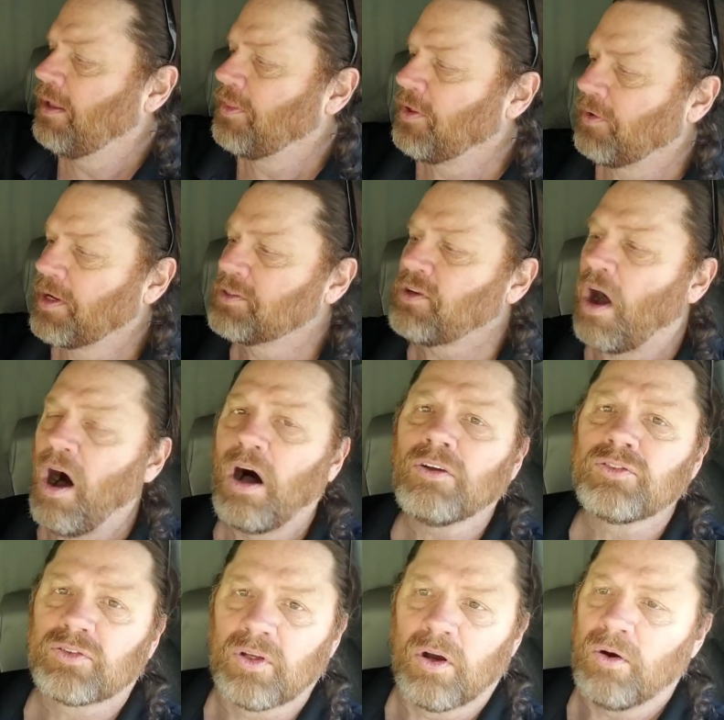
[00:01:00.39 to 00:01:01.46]
There is
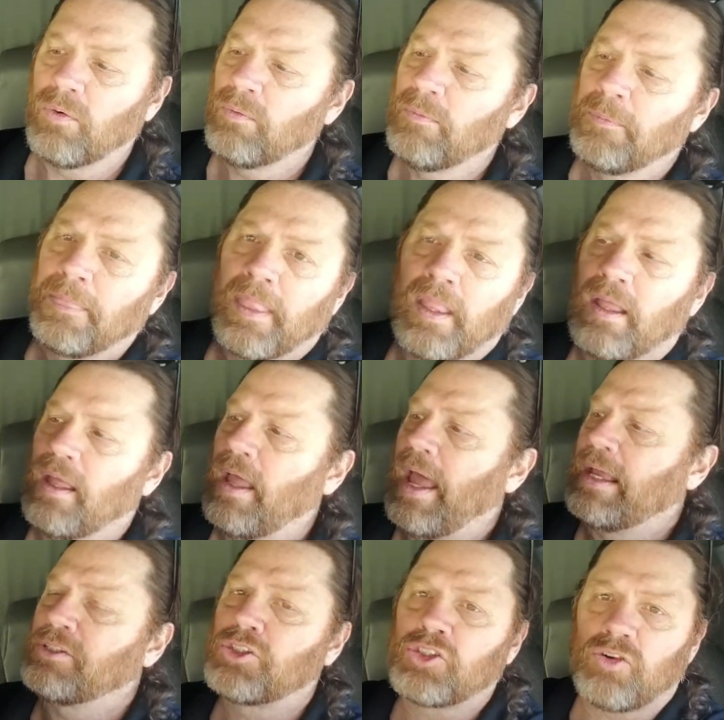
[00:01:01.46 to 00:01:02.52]
also
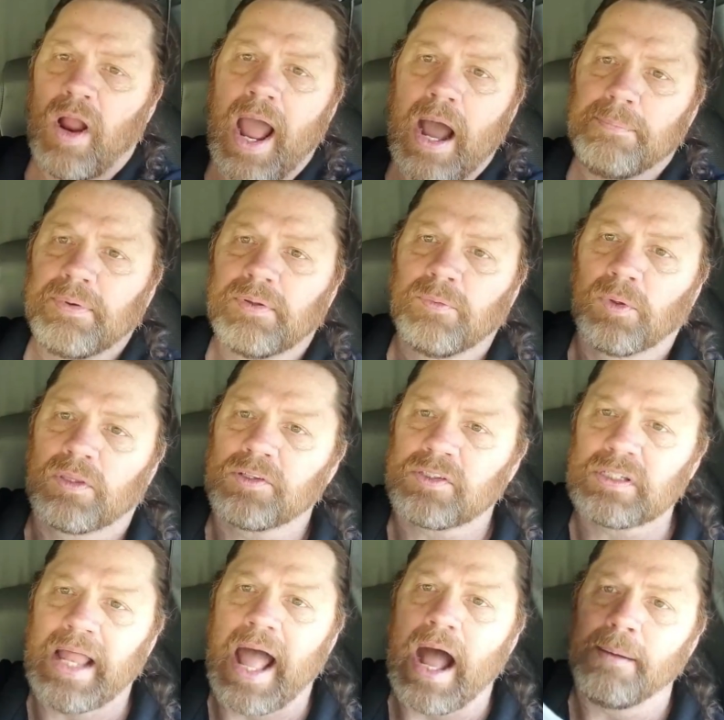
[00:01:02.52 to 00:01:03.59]
a strap with a
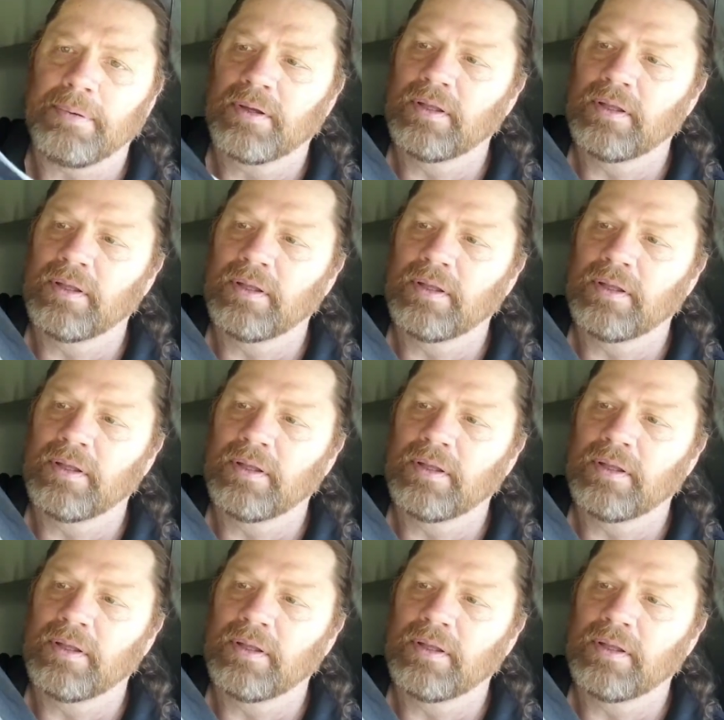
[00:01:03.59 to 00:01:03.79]
snap